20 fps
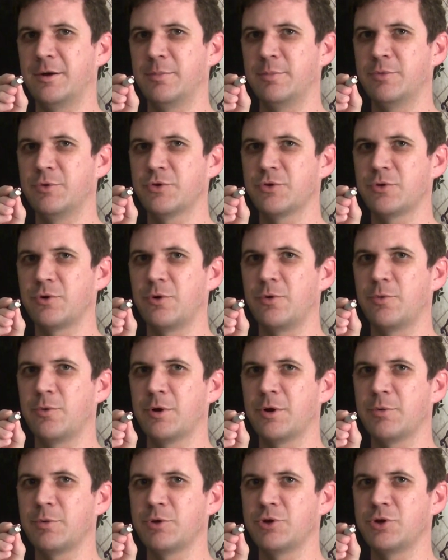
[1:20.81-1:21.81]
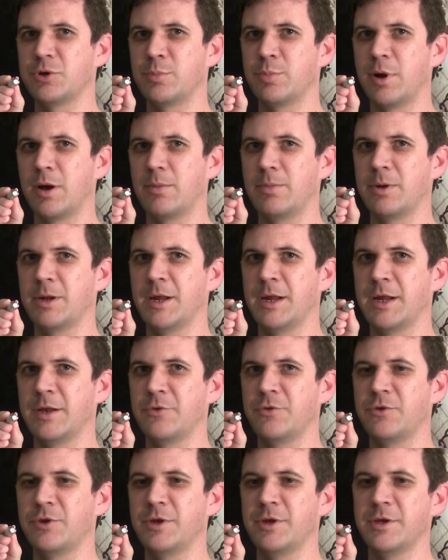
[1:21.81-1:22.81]
scroll work, which you probably can't
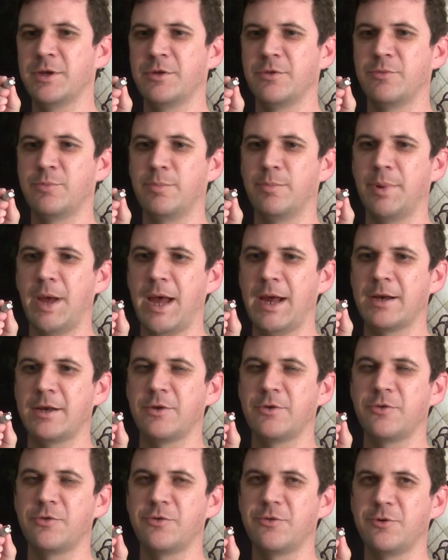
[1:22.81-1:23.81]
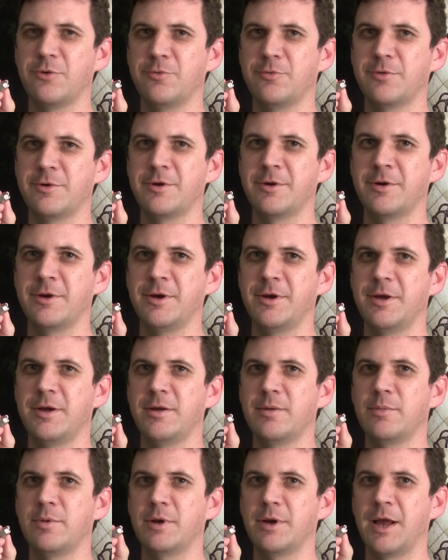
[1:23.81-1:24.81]
see, is back to silver,
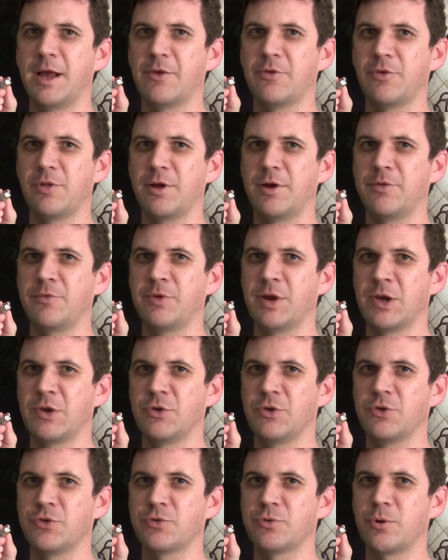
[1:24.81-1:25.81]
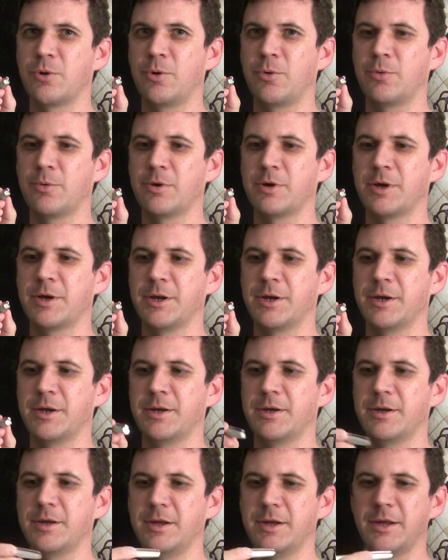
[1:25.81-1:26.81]
but has a lot of fancy scroll work in it.
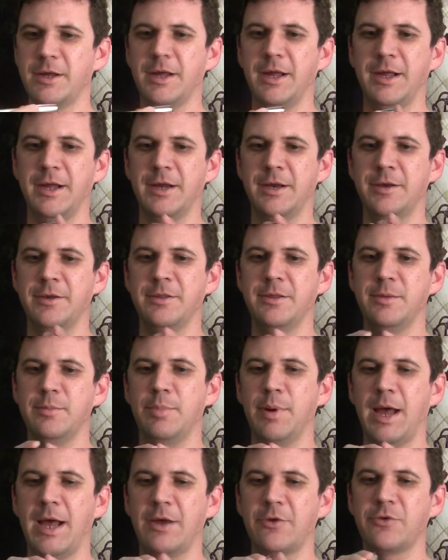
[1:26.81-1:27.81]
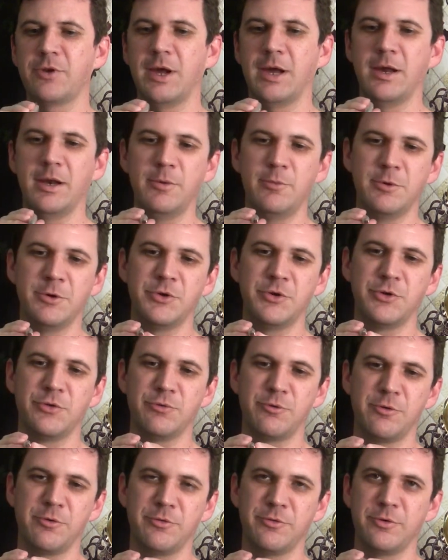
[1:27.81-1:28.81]
And the backside, which is
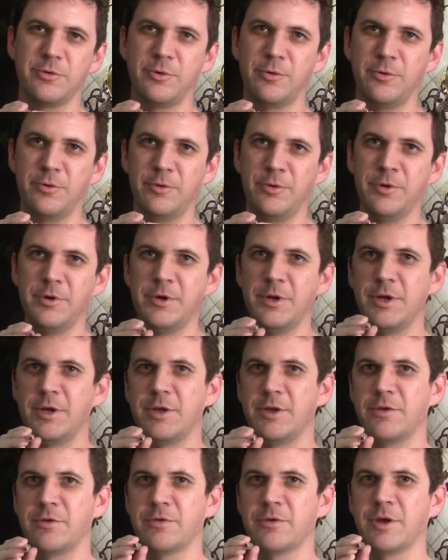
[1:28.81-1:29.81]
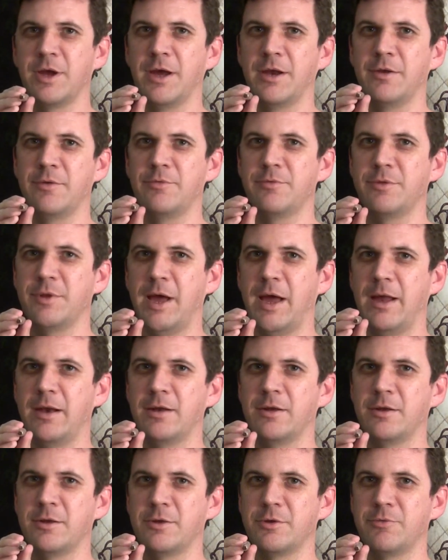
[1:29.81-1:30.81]
rose gold, is kind of flat,
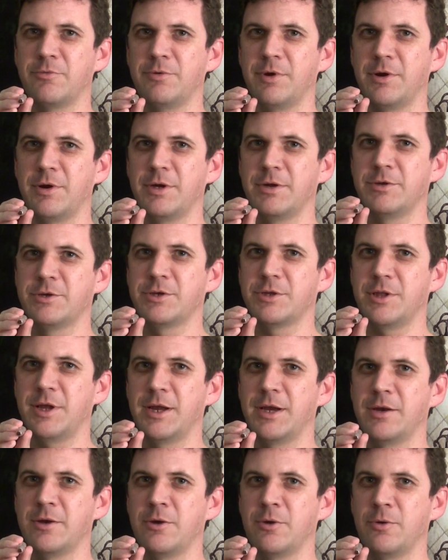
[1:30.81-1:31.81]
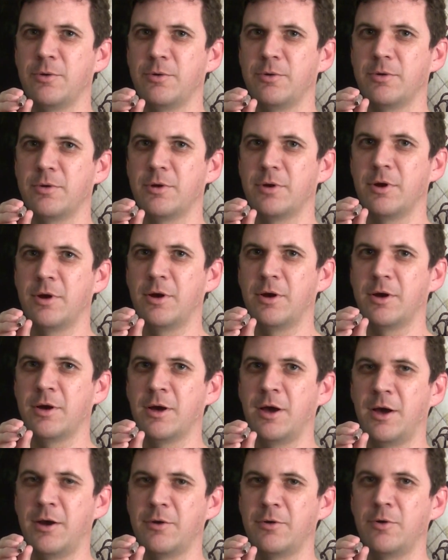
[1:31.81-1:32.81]
a very slight
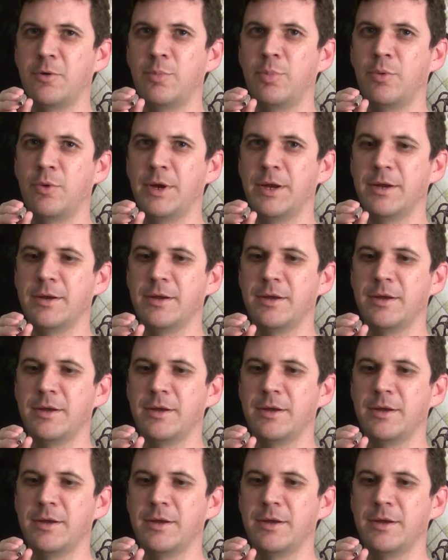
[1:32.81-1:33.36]
conical point.